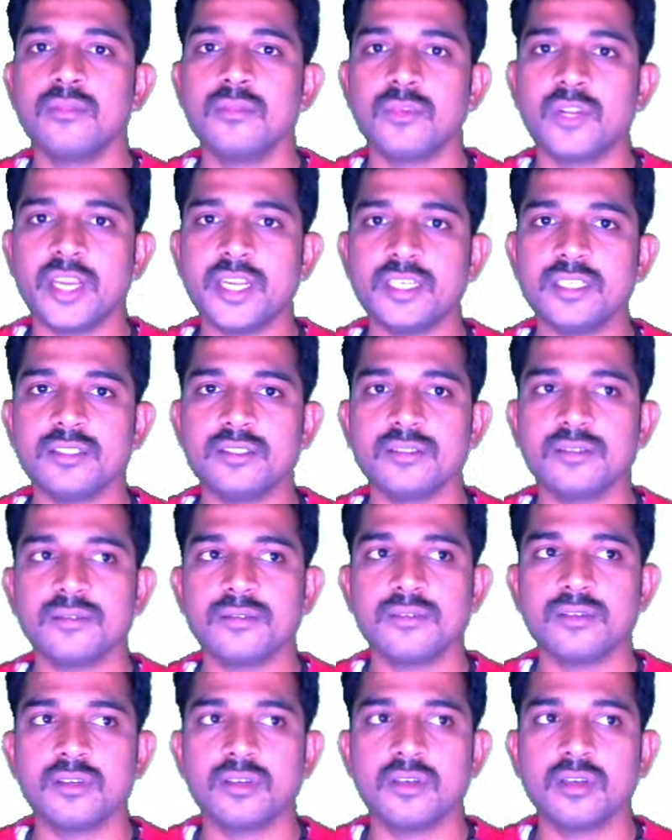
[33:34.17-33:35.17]
right?
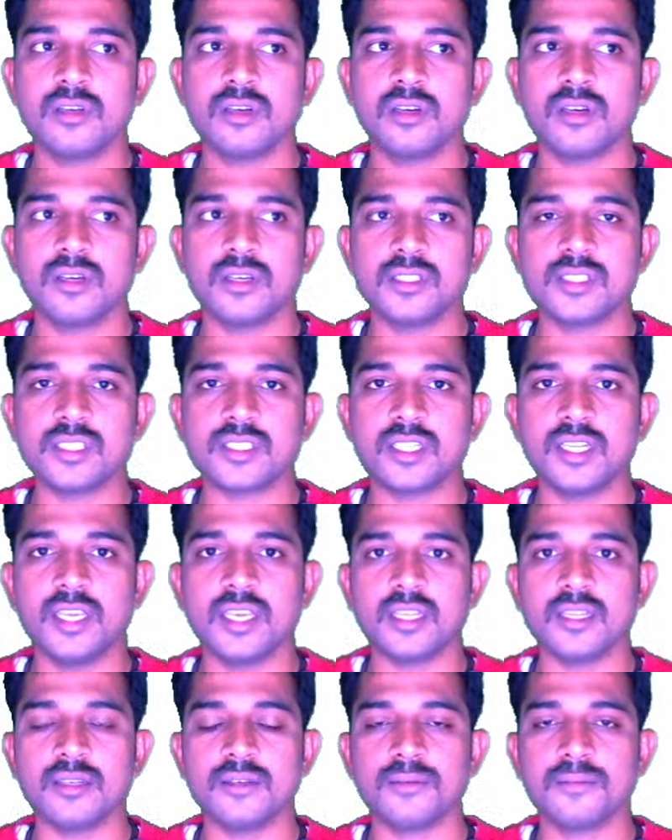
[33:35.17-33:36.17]
Is this
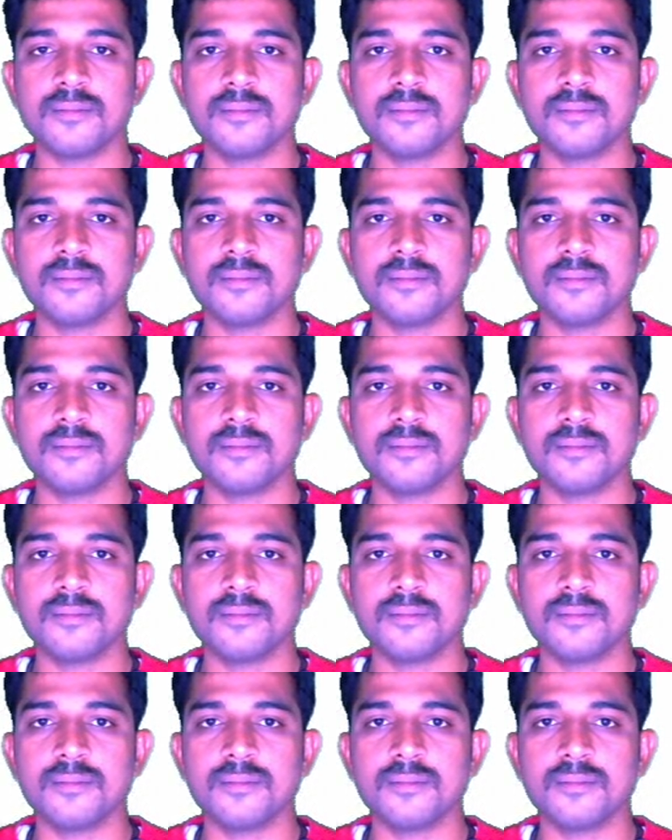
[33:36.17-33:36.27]
clear?